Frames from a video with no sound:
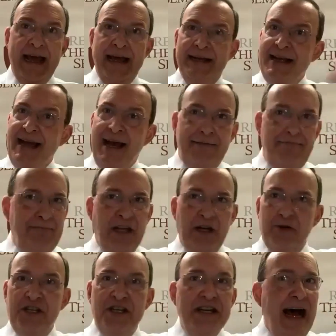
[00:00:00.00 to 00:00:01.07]
and yet
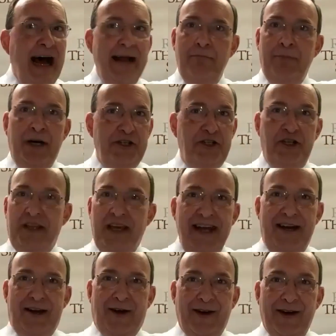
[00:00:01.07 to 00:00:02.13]
there's not much
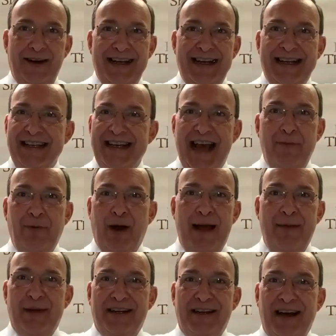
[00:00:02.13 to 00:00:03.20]
there in the
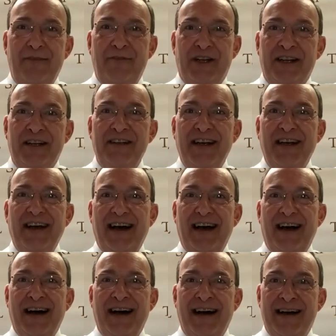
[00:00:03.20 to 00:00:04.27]
Abrahamic covenant
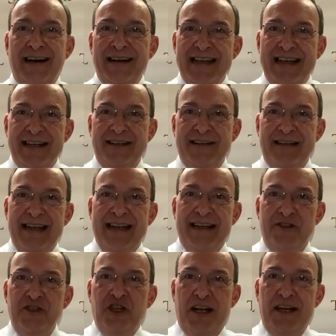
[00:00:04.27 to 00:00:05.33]
uh, in
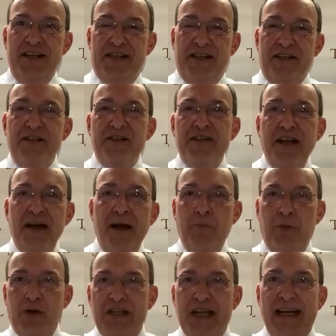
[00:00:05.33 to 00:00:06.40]
in Genesis
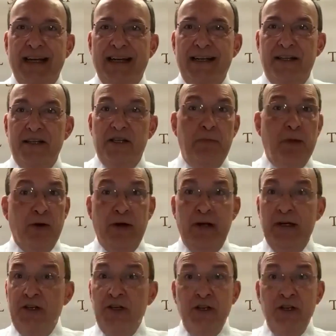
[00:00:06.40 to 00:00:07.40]
pertaining to the Spirit.